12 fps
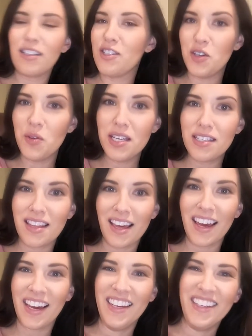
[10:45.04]
Let's do this
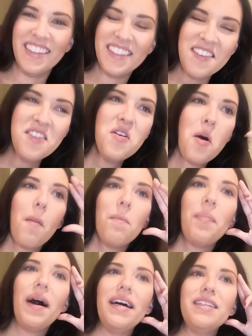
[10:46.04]
thing.
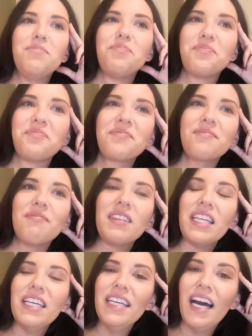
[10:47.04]
But
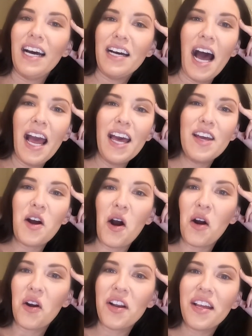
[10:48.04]
yeah, I had
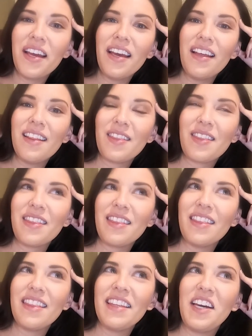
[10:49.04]
already
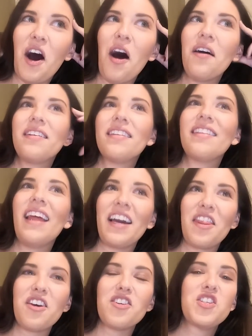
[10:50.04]
gotten
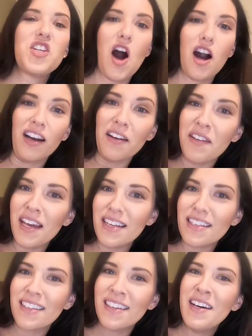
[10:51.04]
like the shock of
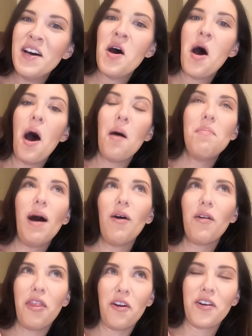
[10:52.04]
it
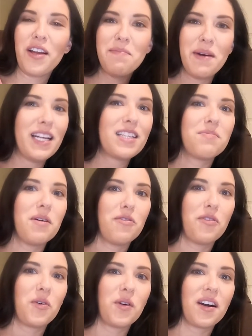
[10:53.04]
about 30 minutes
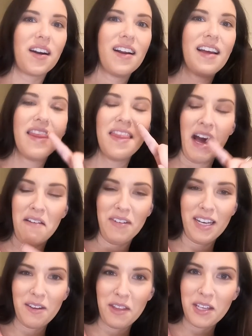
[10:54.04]
before that
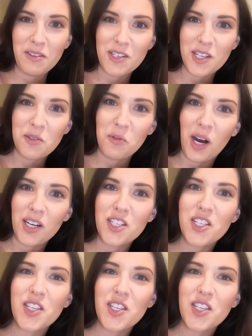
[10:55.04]
video that you just watched.